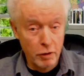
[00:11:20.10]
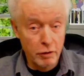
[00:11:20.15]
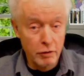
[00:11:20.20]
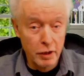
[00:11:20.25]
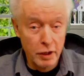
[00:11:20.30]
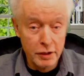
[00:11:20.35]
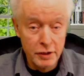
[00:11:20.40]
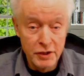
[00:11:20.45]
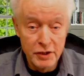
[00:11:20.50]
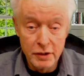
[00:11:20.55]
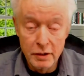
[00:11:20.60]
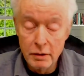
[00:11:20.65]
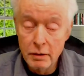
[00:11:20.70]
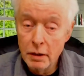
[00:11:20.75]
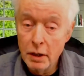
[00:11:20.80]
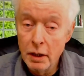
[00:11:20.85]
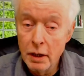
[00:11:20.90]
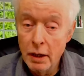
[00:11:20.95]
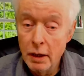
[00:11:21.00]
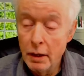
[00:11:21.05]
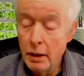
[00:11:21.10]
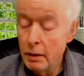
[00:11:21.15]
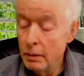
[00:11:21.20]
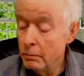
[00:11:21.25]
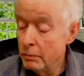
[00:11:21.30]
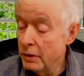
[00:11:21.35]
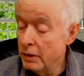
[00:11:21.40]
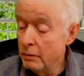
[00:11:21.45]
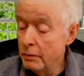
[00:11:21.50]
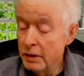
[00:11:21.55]
we're going
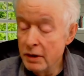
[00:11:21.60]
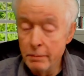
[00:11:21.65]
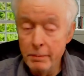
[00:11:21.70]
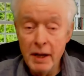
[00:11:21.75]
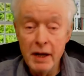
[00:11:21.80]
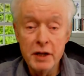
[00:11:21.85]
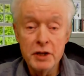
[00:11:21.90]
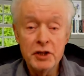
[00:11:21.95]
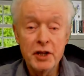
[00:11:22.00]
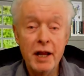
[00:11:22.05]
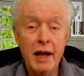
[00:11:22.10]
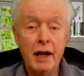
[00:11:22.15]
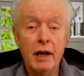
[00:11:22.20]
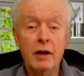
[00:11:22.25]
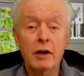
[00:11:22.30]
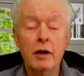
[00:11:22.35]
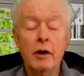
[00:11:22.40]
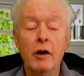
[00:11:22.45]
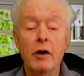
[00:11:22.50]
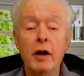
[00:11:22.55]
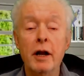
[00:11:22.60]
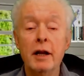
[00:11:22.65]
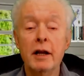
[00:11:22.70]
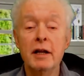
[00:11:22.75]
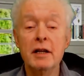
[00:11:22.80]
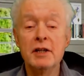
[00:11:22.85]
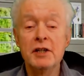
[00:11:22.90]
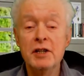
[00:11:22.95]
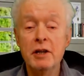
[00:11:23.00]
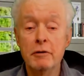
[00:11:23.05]
to diminish that
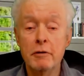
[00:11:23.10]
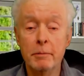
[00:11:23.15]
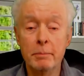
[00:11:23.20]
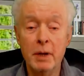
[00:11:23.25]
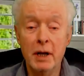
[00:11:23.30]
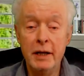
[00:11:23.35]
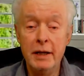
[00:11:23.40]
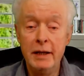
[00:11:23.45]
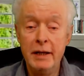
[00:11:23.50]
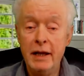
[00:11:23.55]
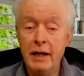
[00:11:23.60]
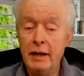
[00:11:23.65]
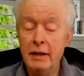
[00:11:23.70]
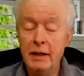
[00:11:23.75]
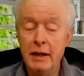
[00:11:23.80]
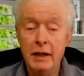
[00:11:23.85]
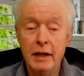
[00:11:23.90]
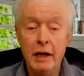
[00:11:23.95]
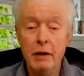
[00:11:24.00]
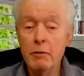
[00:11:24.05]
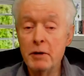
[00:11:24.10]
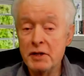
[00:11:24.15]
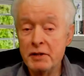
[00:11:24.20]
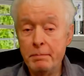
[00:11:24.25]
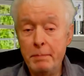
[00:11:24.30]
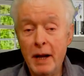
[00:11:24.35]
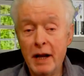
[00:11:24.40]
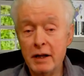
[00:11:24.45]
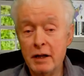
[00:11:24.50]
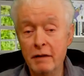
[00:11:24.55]
current considerably,
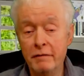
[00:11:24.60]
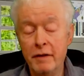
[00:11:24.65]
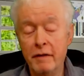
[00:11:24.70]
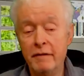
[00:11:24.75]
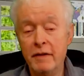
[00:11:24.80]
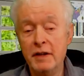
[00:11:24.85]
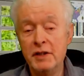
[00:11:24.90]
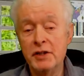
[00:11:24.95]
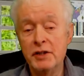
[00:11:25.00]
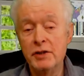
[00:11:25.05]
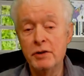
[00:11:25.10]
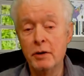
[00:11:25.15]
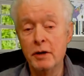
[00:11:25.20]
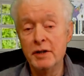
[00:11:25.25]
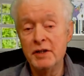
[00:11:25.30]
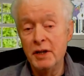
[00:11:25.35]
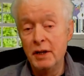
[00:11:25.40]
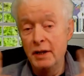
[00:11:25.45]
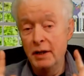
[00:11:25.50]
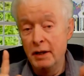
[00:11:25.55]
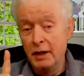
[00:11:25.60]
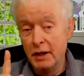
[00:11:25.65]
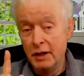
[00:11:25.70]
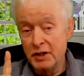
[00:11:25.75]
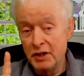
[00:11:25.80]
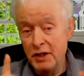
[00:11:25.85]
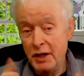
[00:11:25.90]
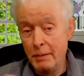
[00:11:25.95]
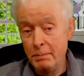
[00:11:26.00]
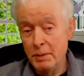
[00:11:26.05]
irrespective of its source,
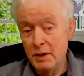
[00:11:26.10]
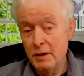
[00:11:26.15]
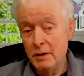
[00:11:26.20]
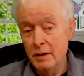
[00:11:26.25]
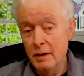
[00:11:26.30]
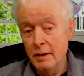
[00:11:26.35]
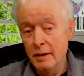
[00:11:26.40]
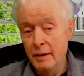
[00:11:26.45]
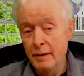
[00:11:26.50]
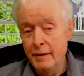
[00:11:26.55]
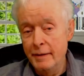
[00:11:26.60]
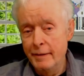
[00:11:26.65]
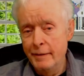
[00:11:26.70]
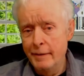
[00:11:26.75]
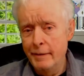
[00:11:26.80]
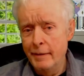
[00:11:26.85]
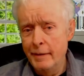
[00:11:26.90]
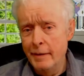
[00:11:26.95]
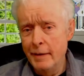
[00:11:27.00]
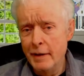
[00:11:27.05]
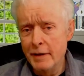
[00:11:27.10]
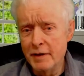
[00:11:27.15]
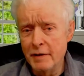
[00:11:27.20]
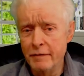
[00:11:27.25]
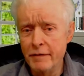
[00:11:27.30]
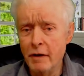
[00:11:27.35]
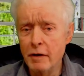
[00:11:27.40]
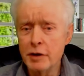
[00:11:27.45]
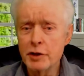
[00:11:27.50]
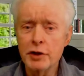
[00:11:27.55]
except
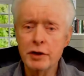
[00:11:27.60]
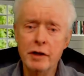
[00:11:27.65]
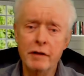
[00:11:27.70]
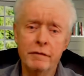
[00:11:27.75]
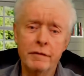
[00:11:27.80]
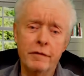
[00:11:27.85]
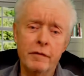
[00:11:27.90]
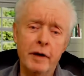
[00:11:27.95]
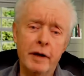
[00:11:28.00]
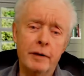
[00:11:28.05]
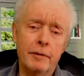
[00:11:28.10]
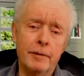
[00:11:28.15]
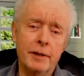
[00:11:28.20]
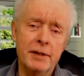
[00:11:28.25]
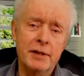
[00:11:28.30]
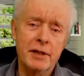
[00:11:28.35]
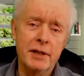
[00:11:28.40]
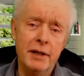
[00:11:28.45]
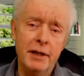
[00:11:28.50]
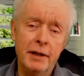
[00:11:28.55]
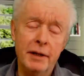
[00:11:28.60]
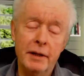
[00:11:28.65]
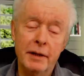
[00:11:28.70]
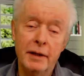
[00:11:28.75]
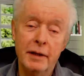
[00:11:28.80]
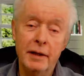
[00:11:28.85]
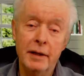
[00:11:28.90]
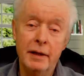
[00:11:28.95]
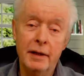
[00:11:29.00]
as a function of frequency.